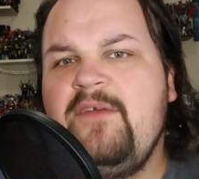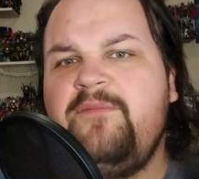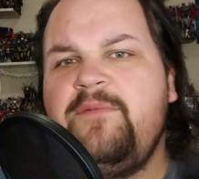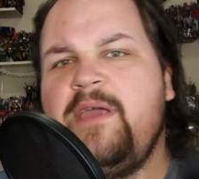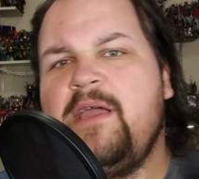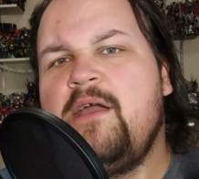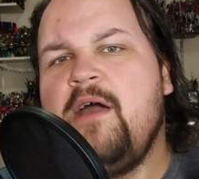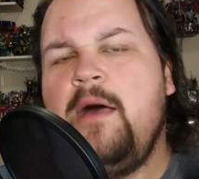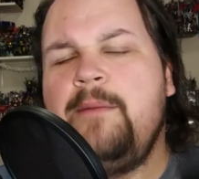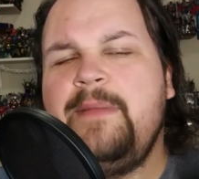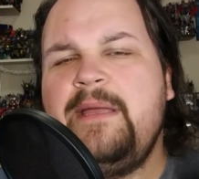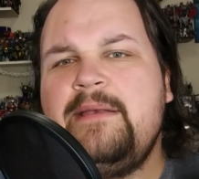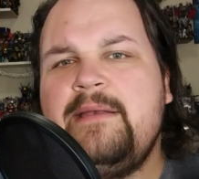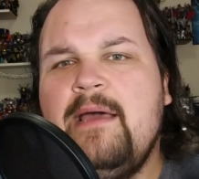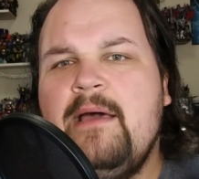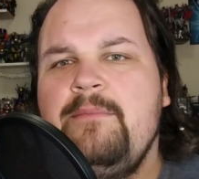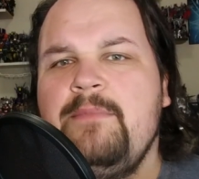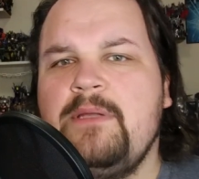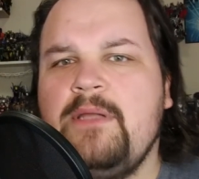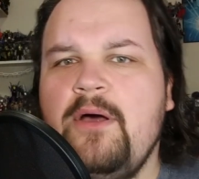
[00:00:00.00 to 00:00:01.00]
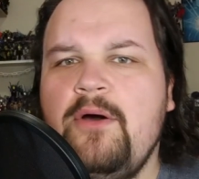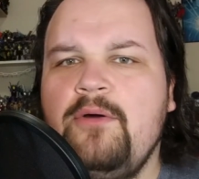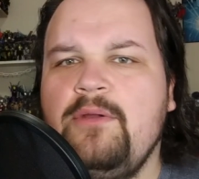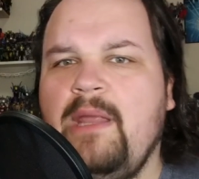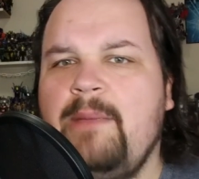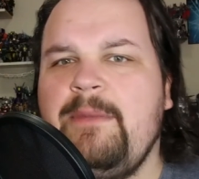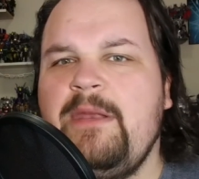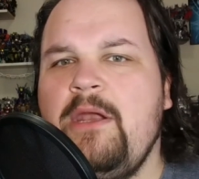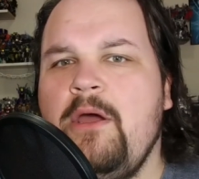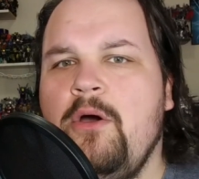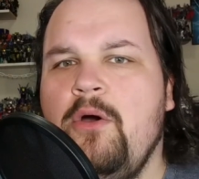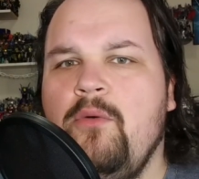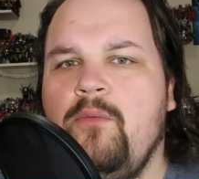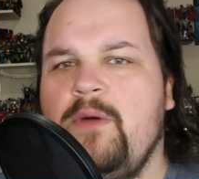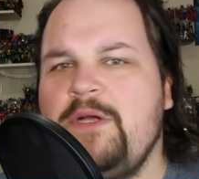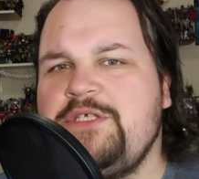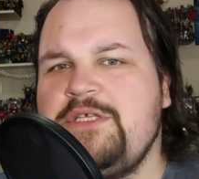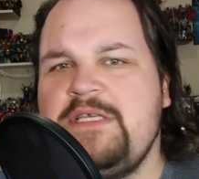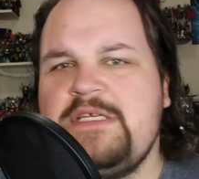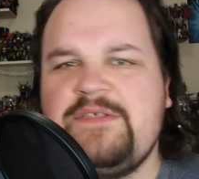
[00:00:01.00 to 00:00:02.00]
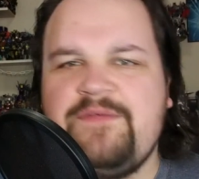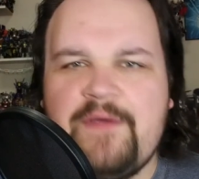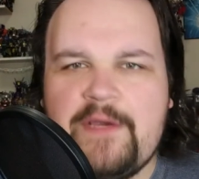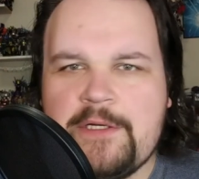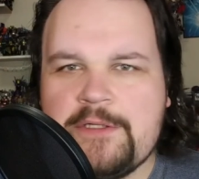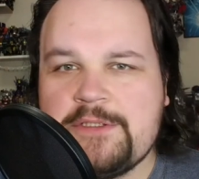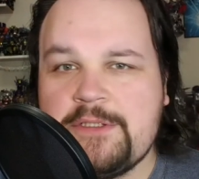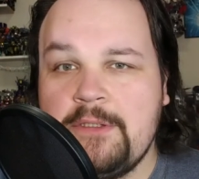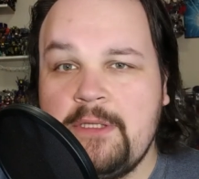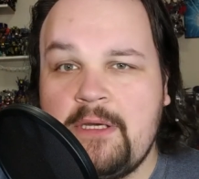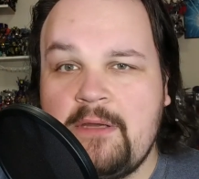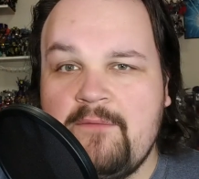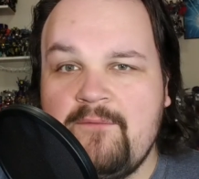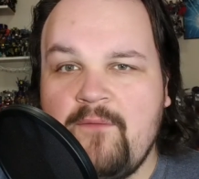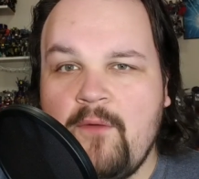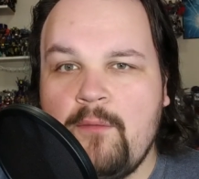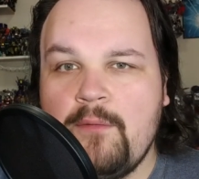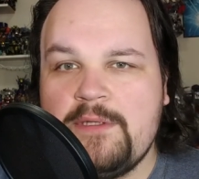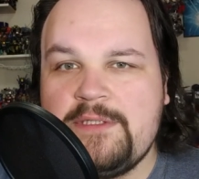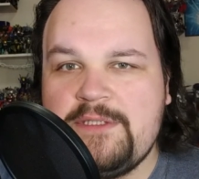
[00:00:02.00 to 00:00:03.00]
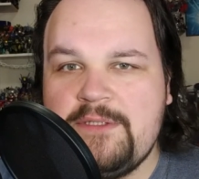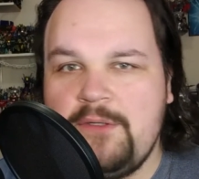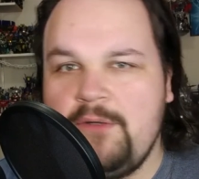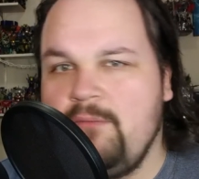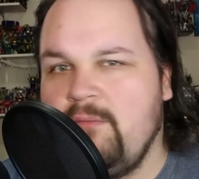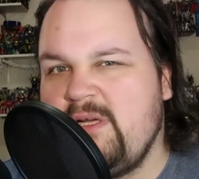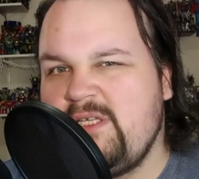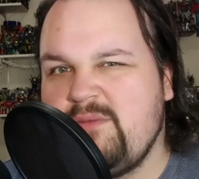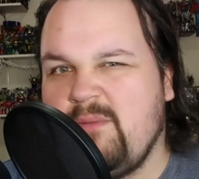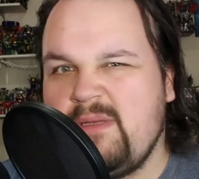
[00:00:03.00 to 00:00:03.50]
Leave me a comment down below. Let me know which of these figures you're looking forward to,